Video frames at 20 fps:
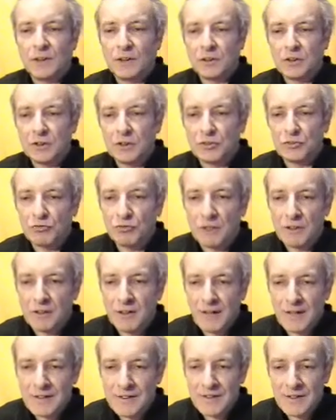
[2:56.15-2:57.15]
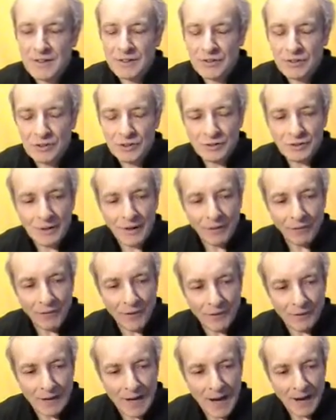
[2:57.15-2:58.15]
in this realization that
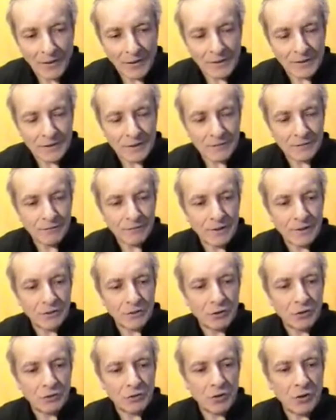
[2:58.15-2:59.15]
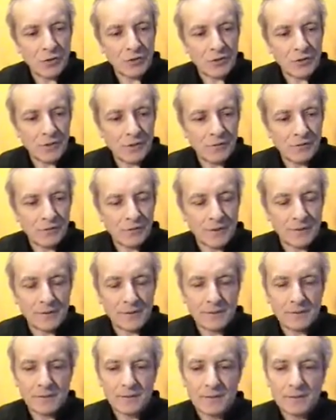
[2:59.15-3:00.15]
they're neither different nor not
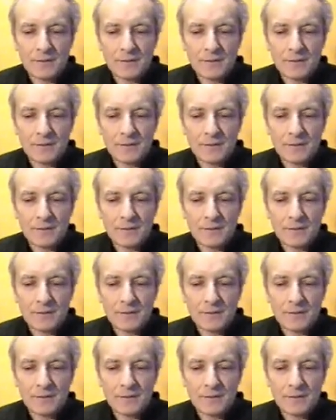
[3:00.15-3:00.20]
different.